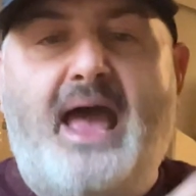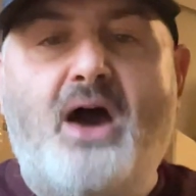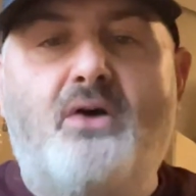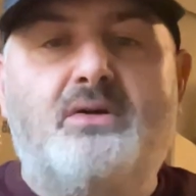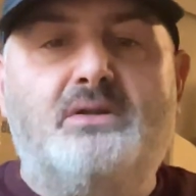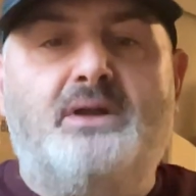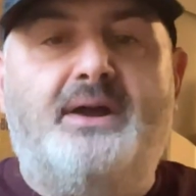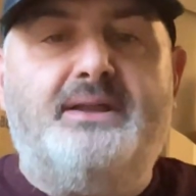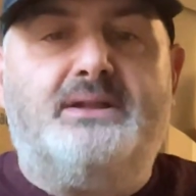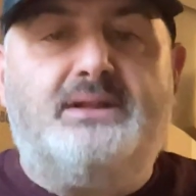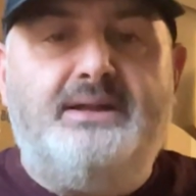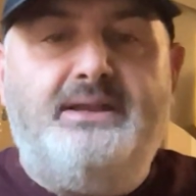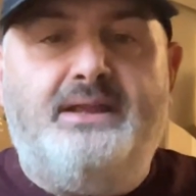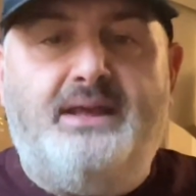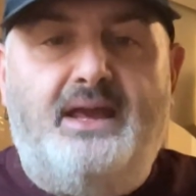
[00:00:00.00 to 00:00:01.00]
alkaline
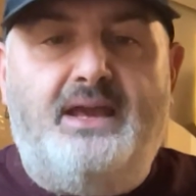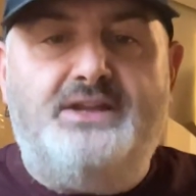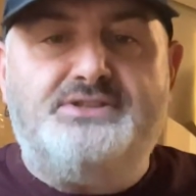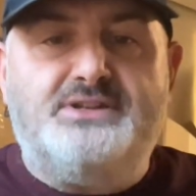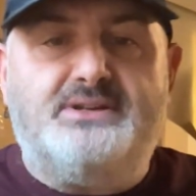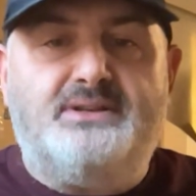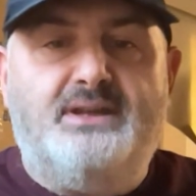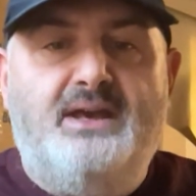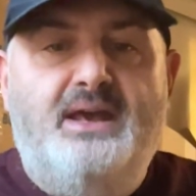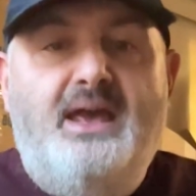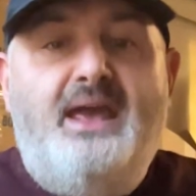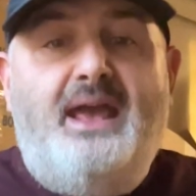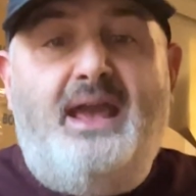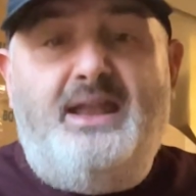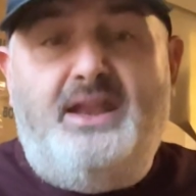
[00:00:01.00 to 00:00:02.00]
cleaning agent
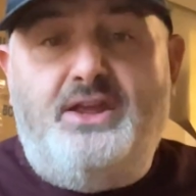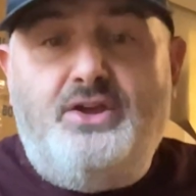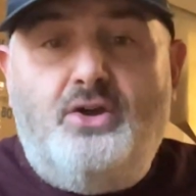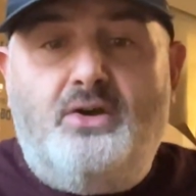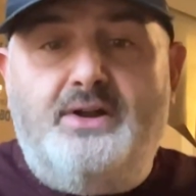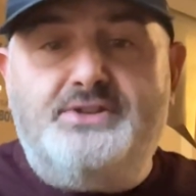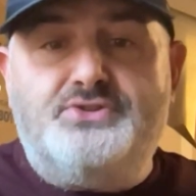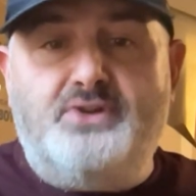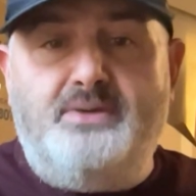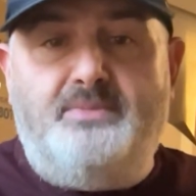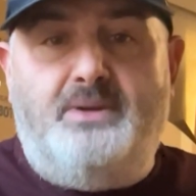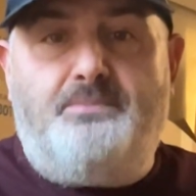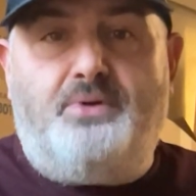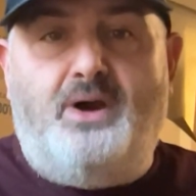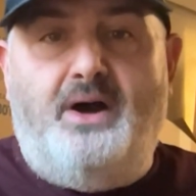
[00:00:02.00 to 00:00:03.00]
and a urine
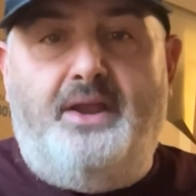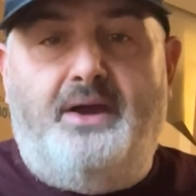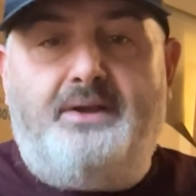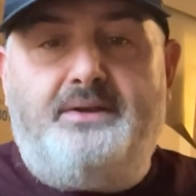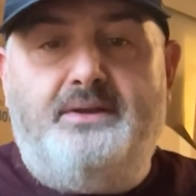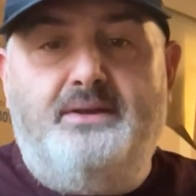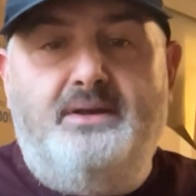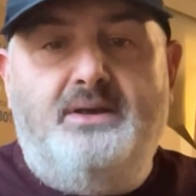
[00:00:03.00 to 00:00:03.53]
treatment product.